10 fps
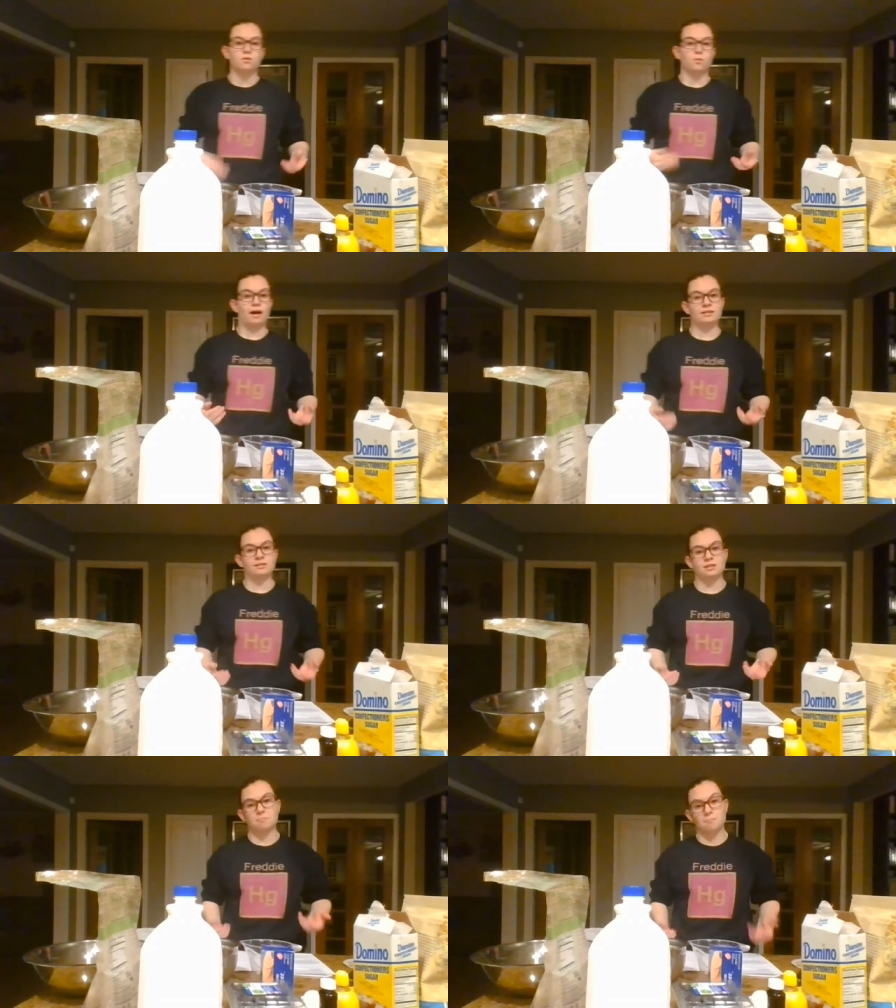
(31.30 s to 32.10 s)
the
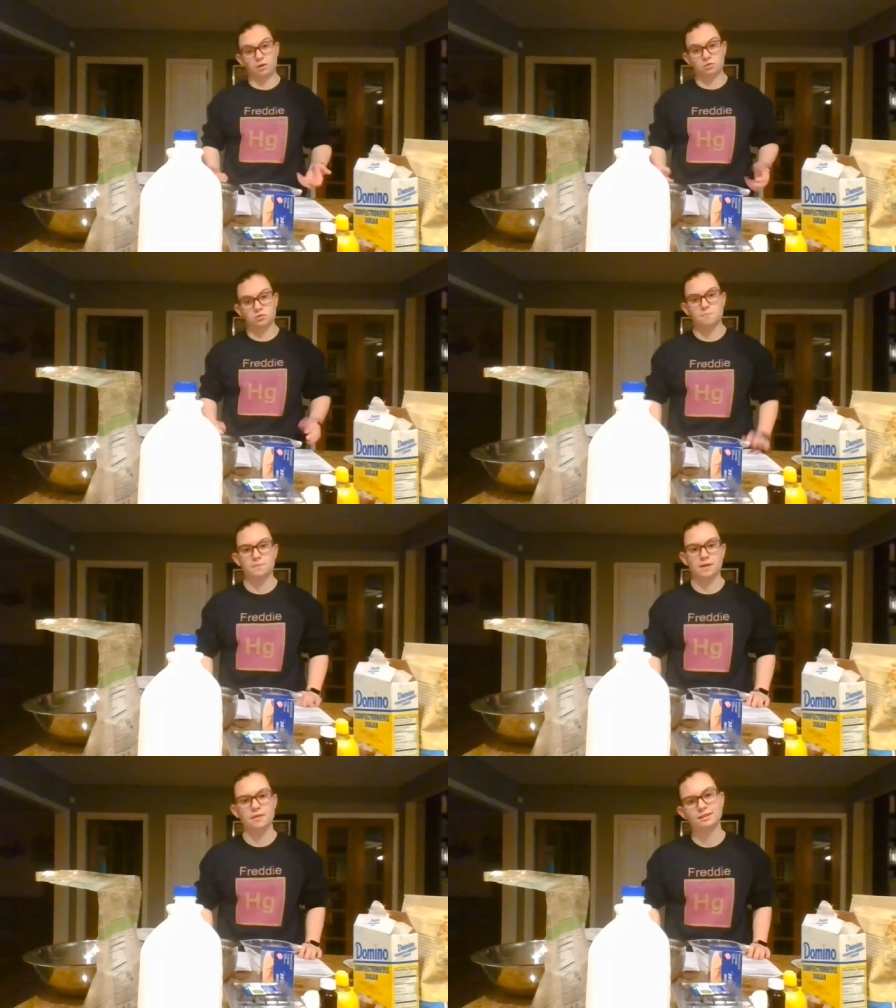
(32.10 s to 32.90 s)
wax can melt
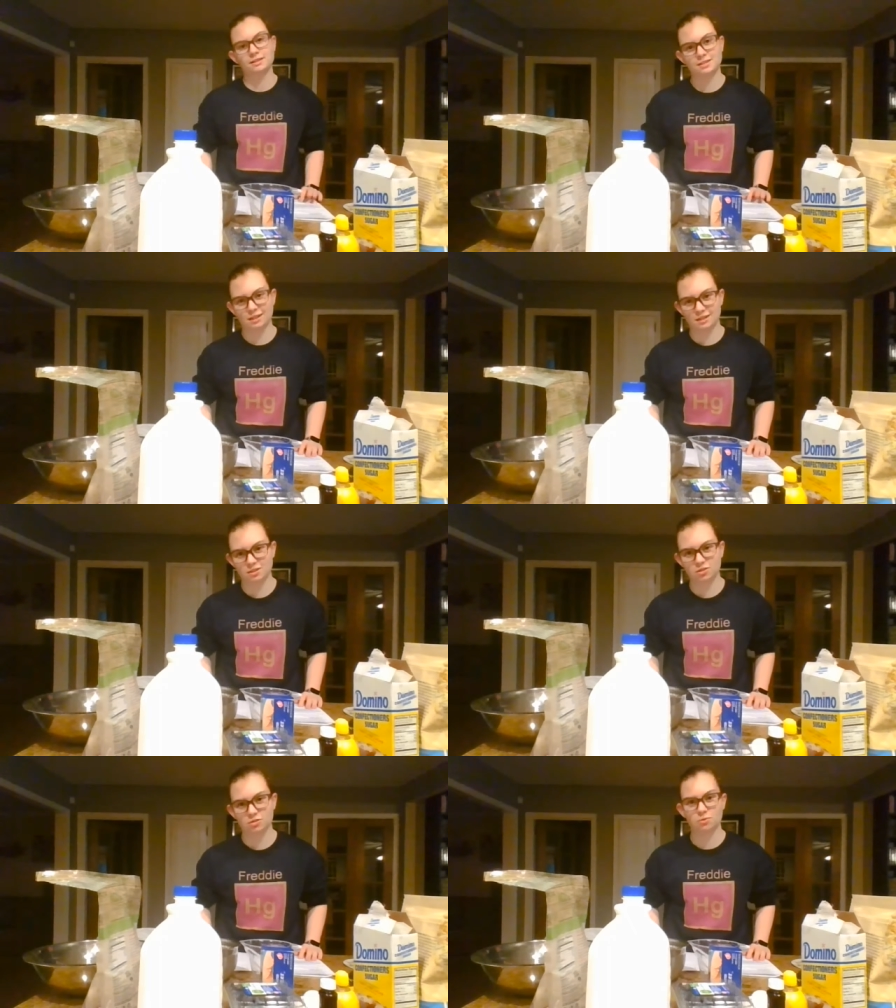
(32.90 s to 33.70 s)
and then it
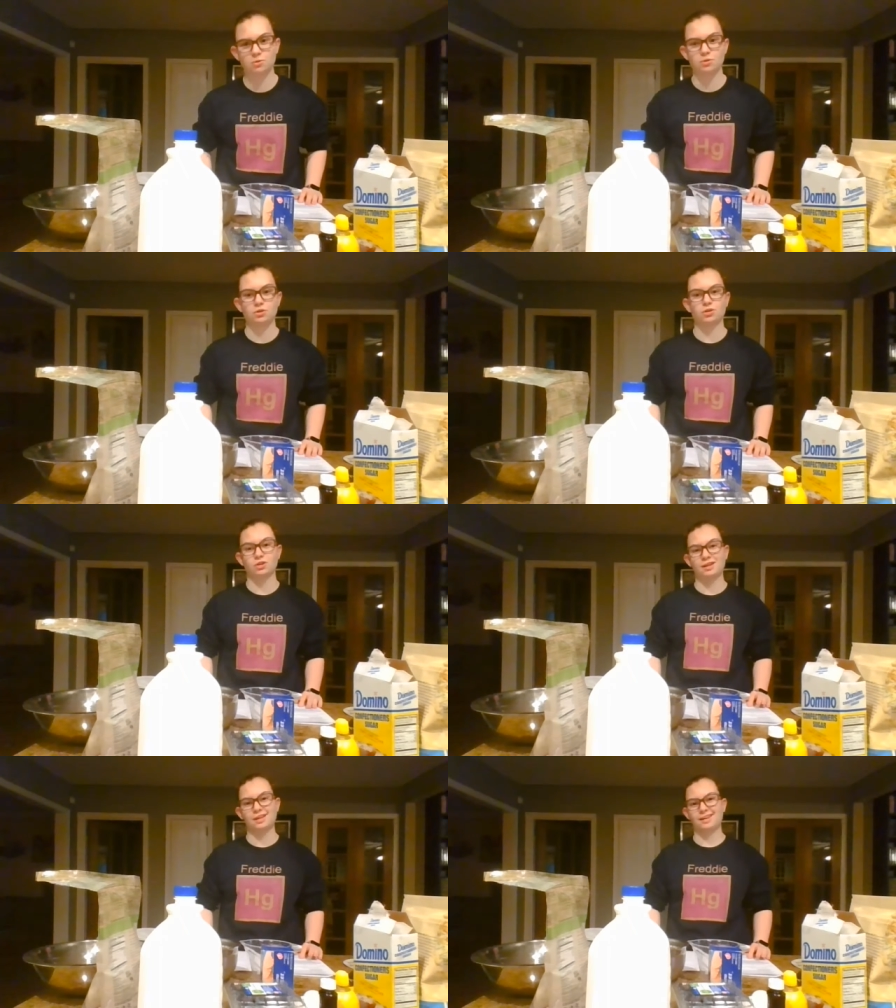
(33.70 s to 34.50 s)
sticks to
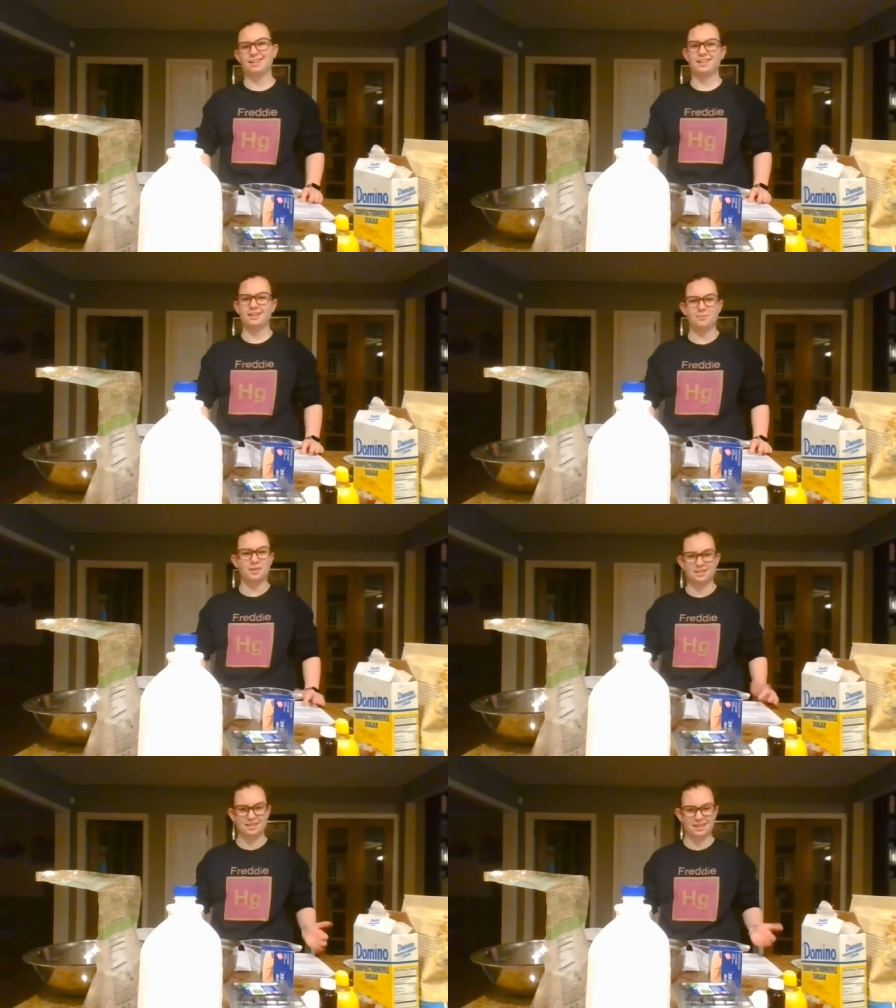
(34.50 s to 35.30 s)
your cake and it
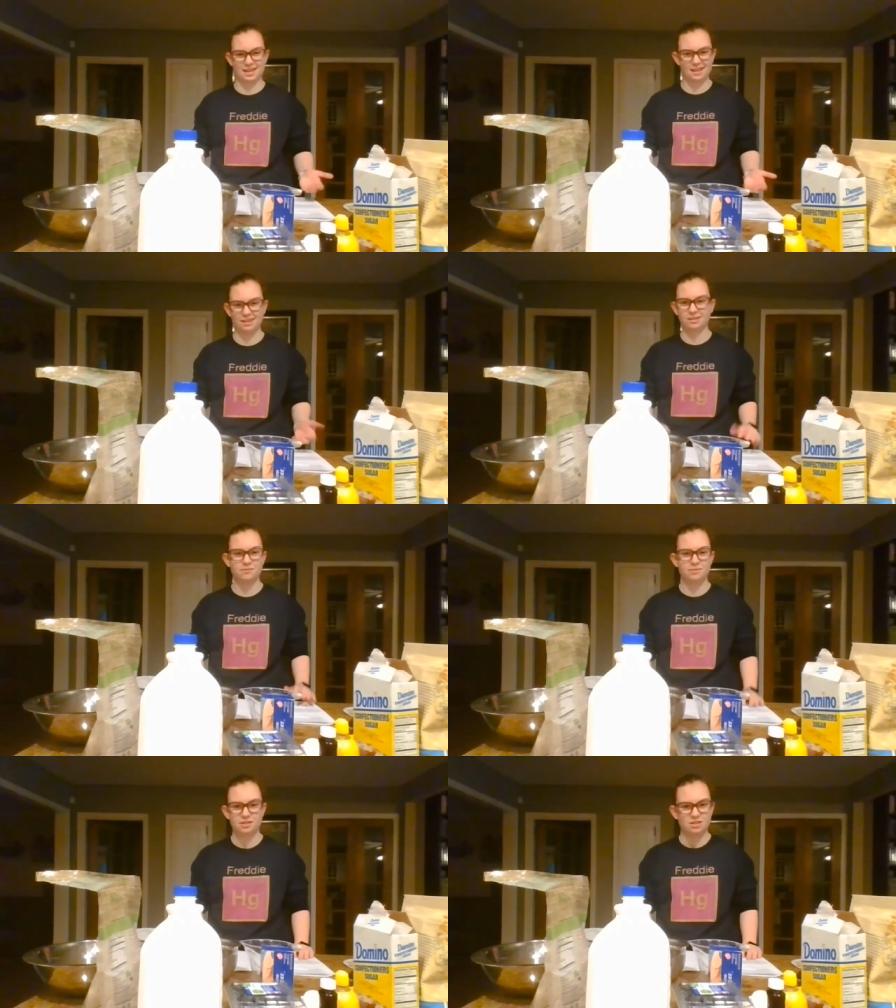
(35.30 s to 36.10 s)
makes the cake
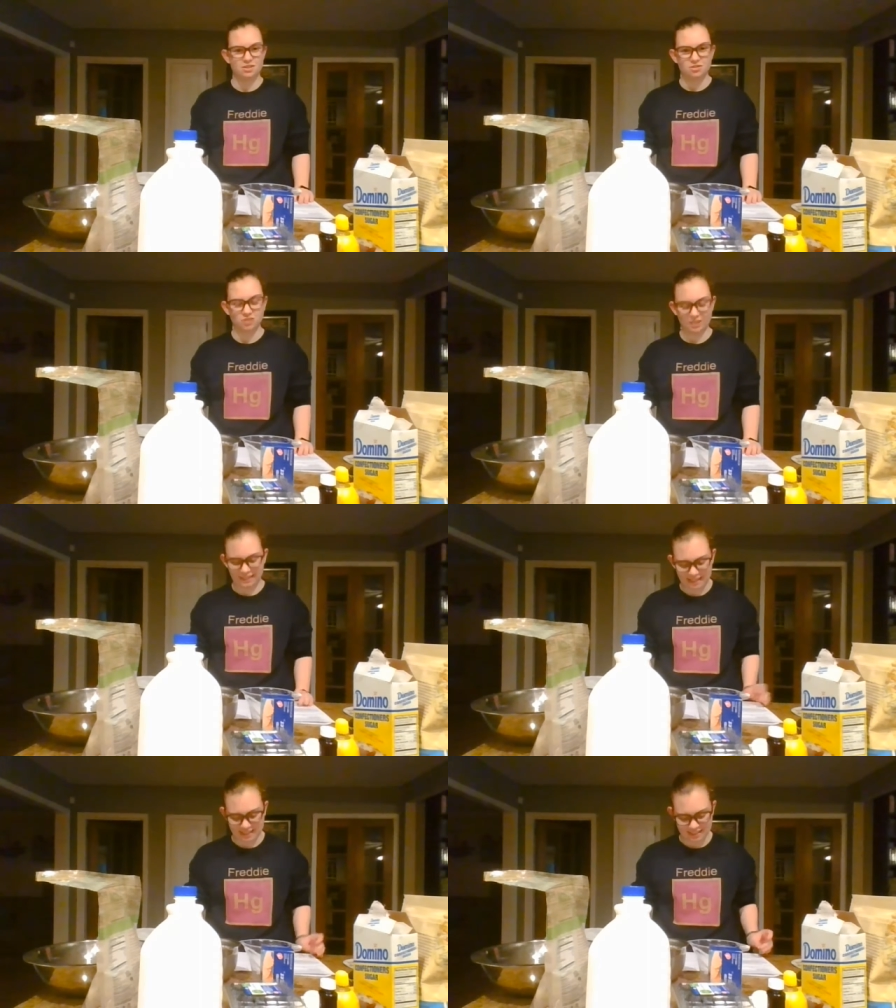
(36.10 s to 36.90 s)
really
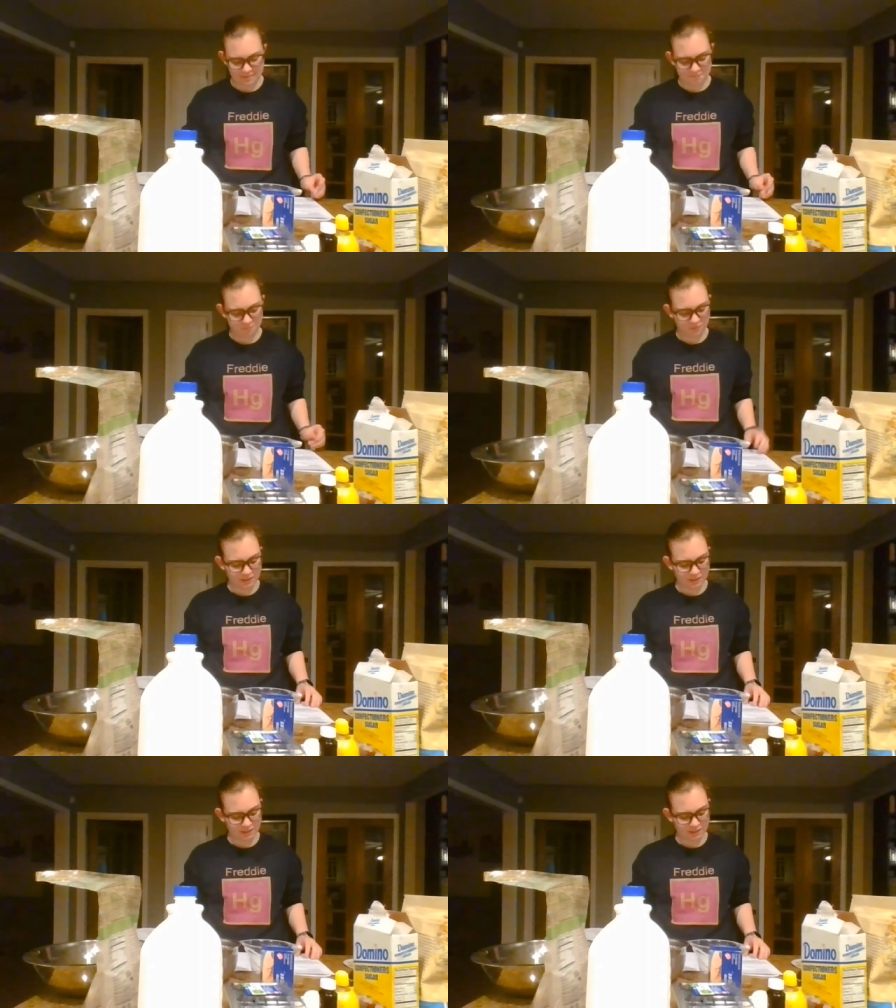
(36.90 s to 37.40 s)
nasty.